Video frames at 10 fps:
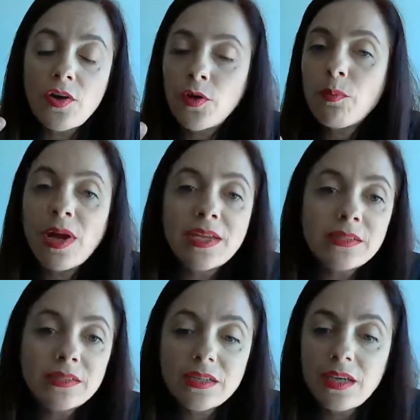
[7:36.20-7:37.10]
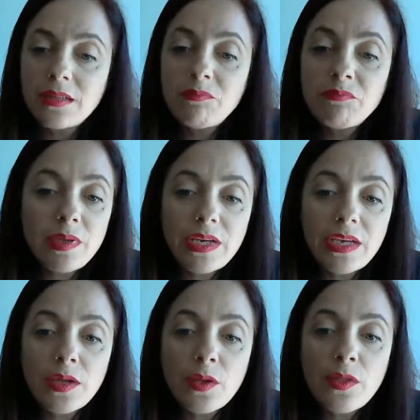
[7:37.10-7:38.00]
I don't mind
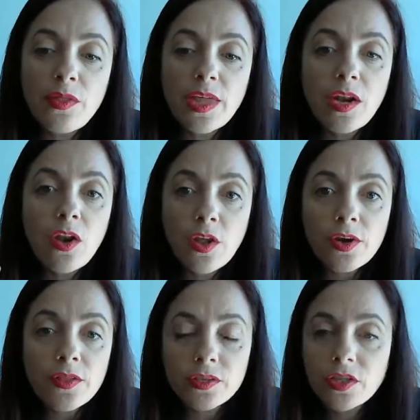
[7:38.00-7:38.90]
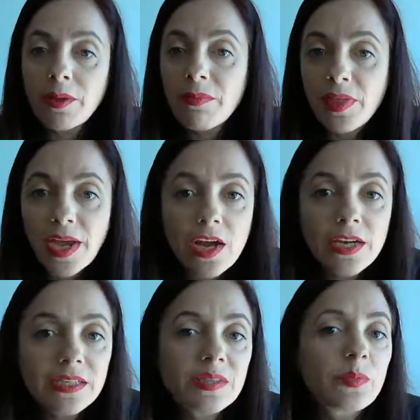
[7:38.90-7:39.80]
admitting that a lot of the time that
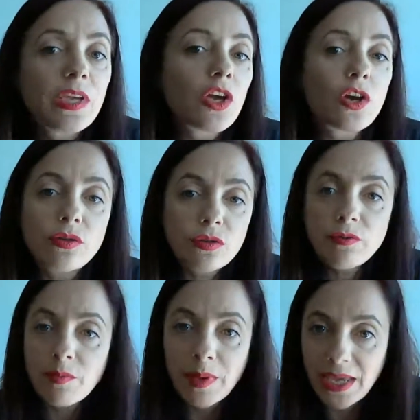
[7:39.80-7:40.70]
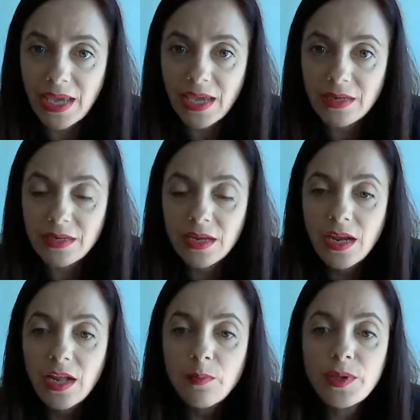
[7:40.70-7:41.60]
kind of speak goes over my head,
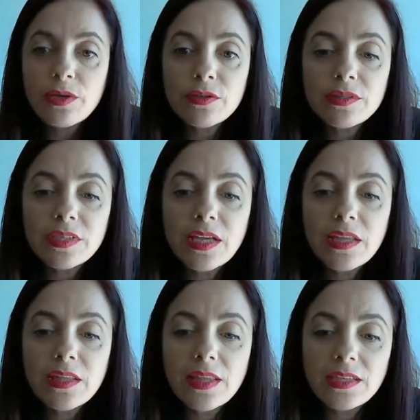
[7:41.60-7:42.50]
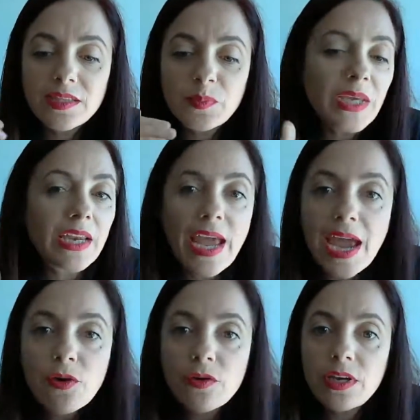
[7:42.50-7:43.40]
because they speak in
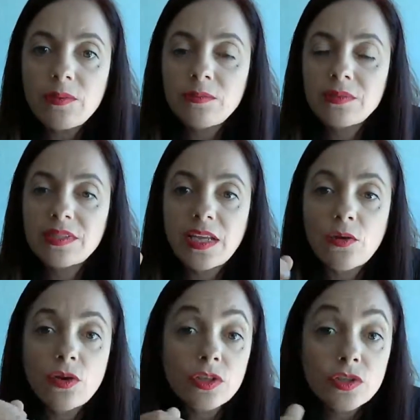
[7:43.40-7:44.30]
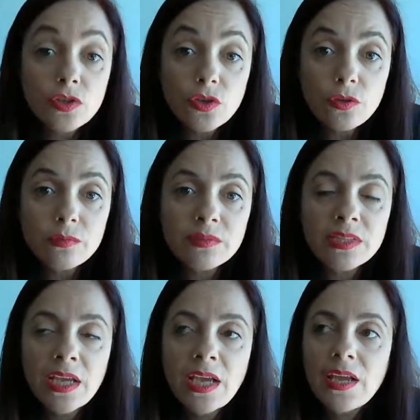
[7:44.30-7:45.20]
acronyms that are
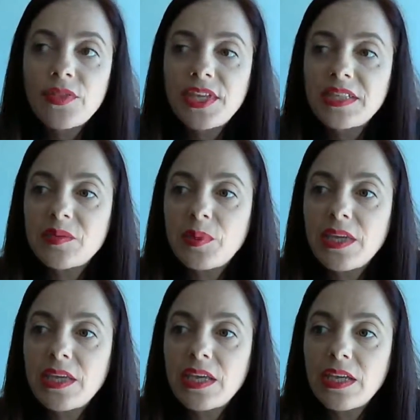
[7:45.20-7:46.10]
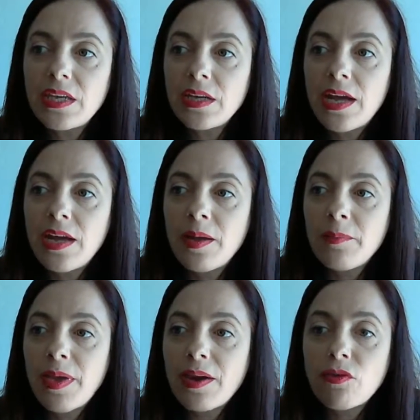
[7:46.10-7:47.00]
assumed. They speak in
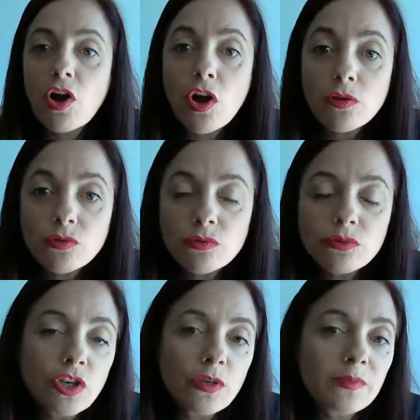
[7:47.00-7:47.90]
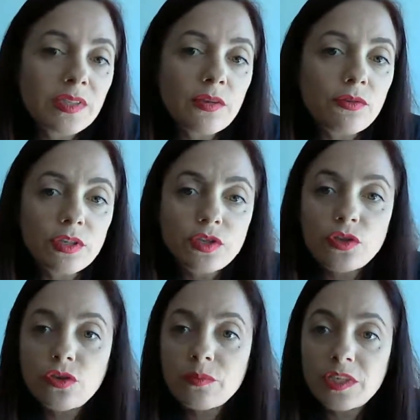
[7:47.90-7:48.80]
agricultural terms that are
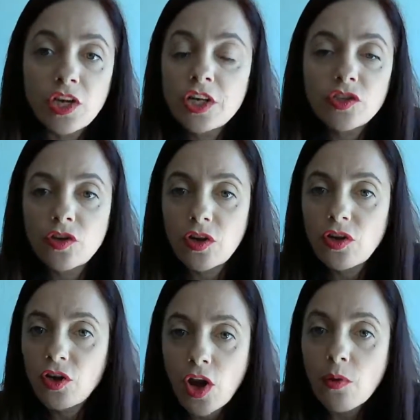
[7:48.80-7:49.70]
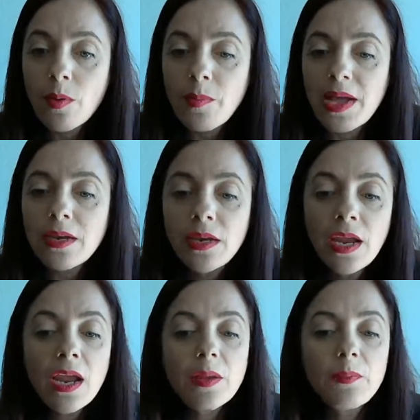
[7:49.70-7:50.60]
assumed and I don't know about.